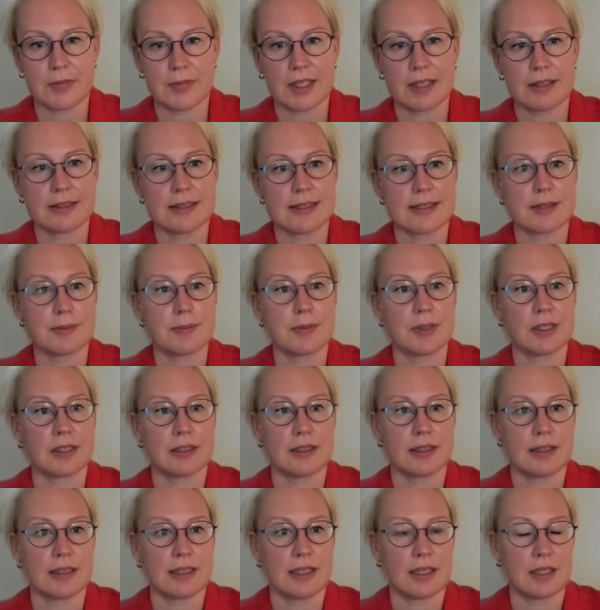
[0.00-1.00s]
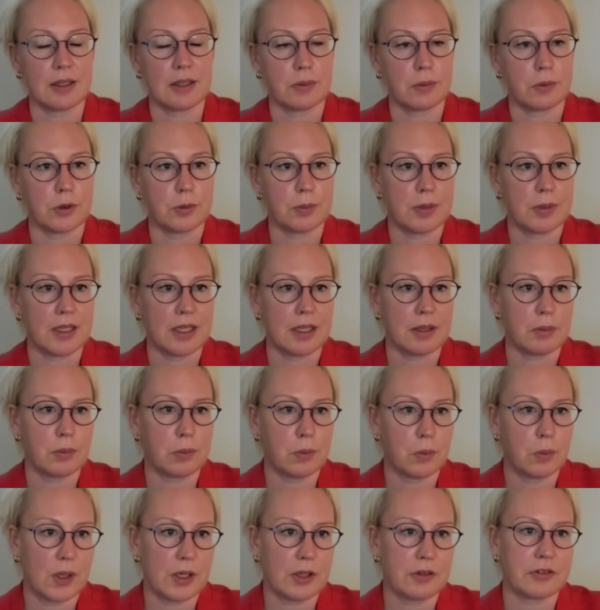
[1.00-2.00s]
disability would be
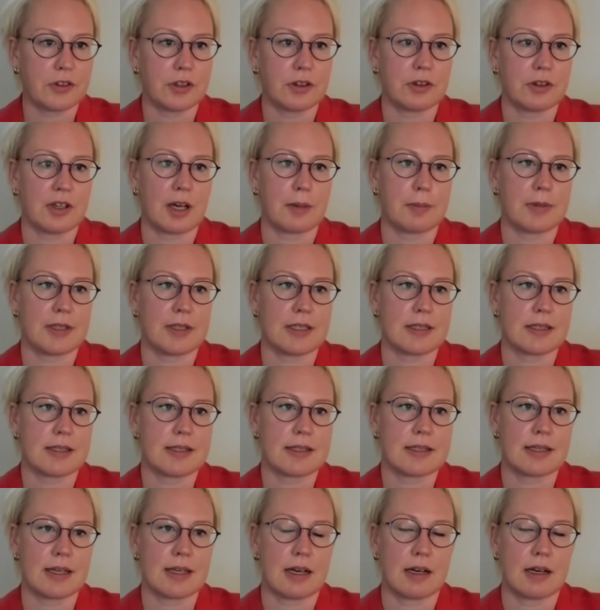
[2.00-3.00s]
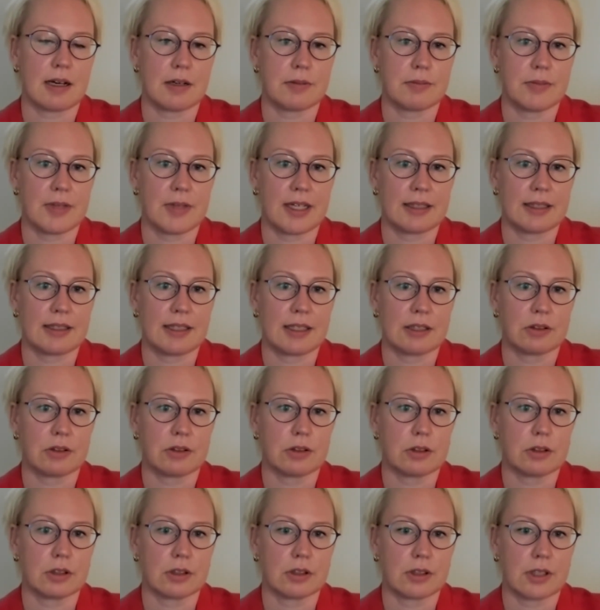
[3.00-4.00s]
one of the topics at that
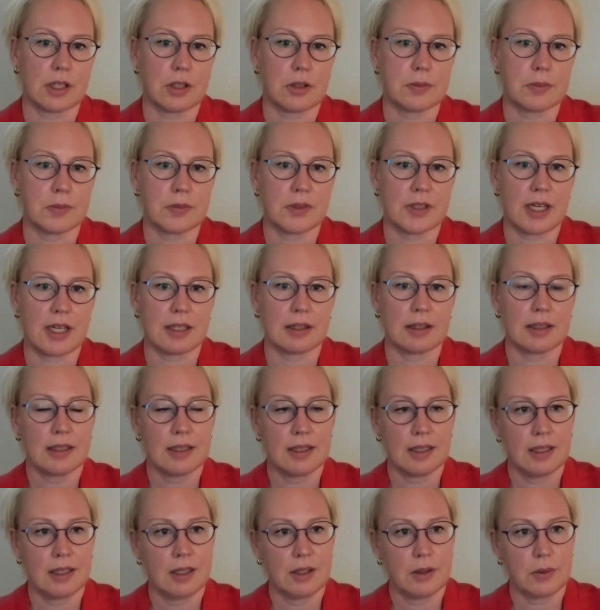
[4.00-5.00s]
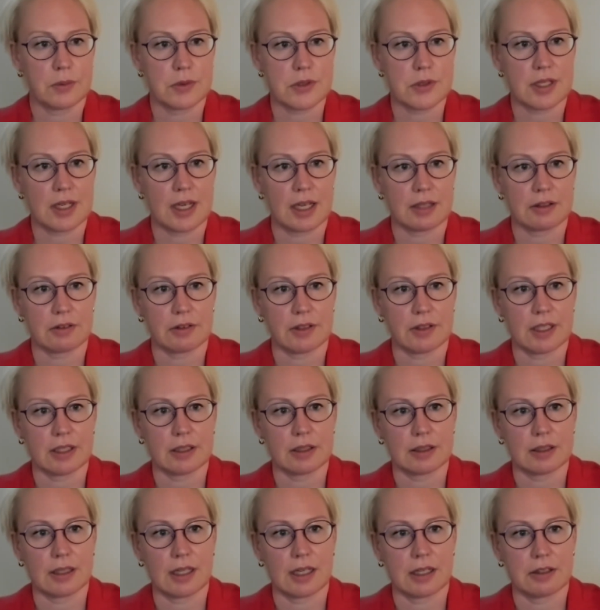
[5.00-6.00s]
colloquium that was gathering
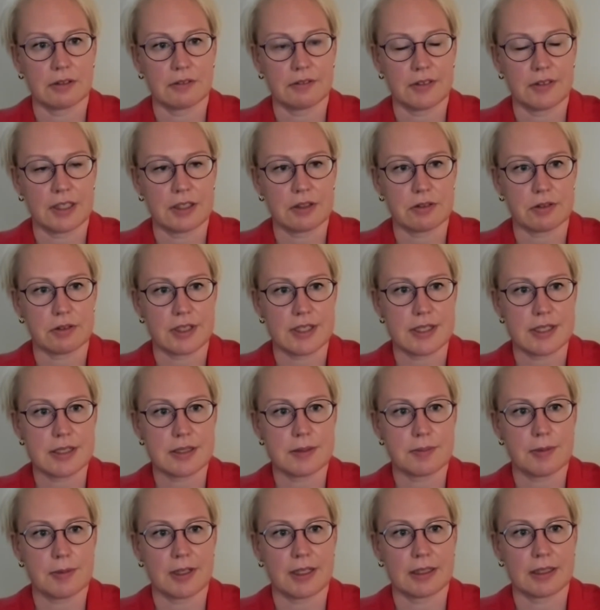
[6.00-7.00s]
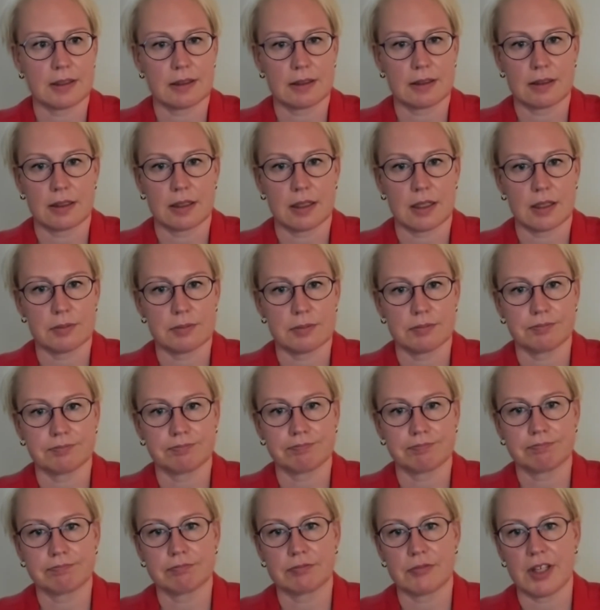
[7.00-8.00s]
a lot of interest. But
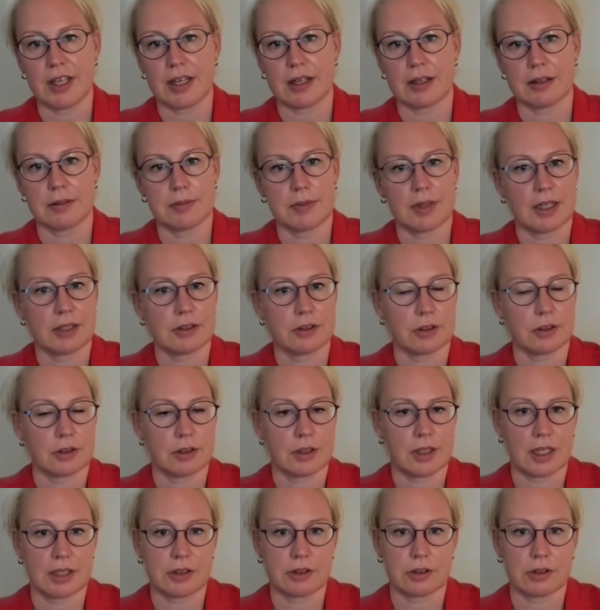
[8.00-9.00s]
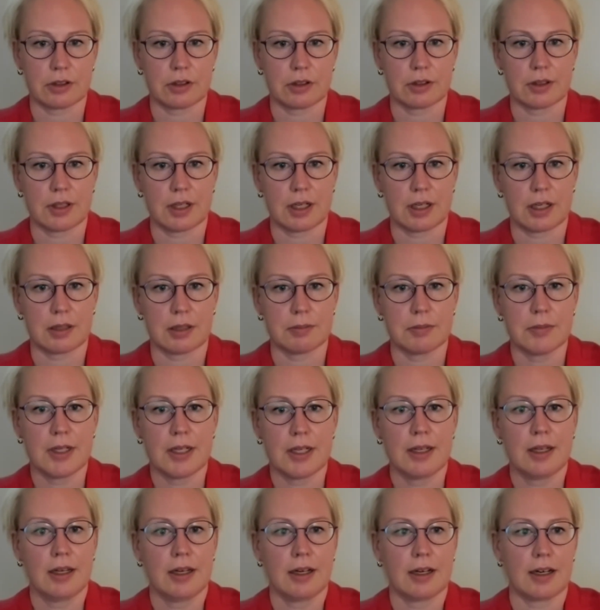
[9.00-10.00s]
other
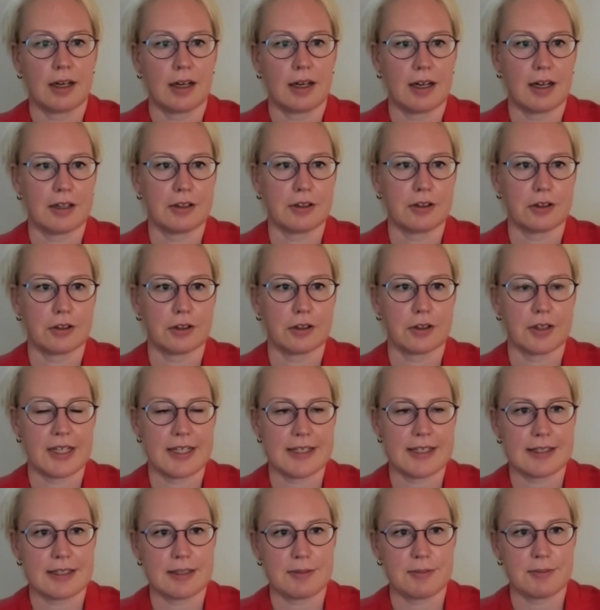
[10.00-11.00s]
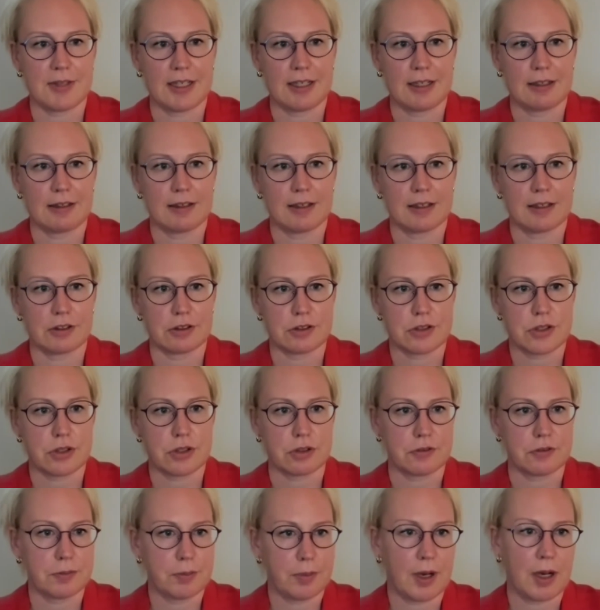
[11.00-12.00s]
underestimated,
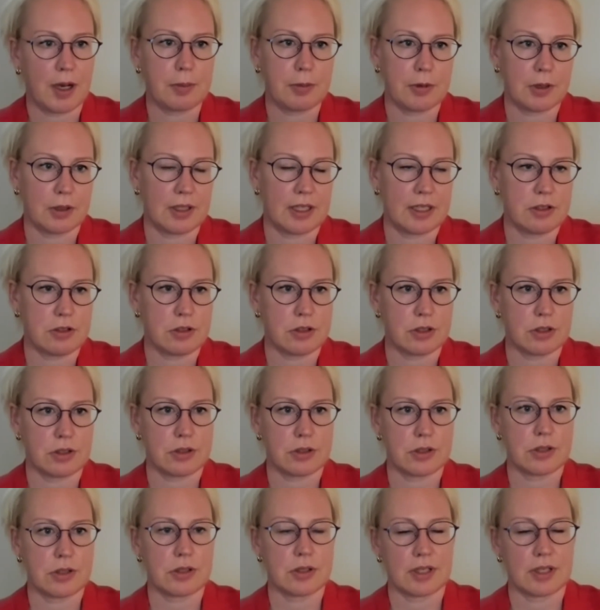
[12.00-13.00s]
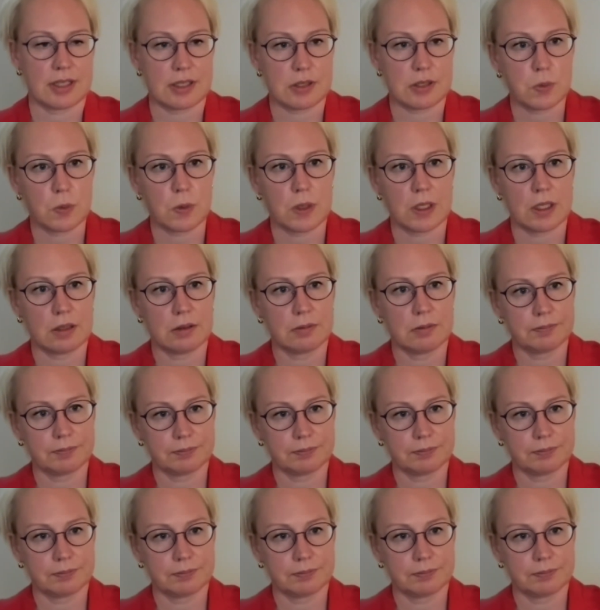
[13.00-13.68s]
underserved populations as well.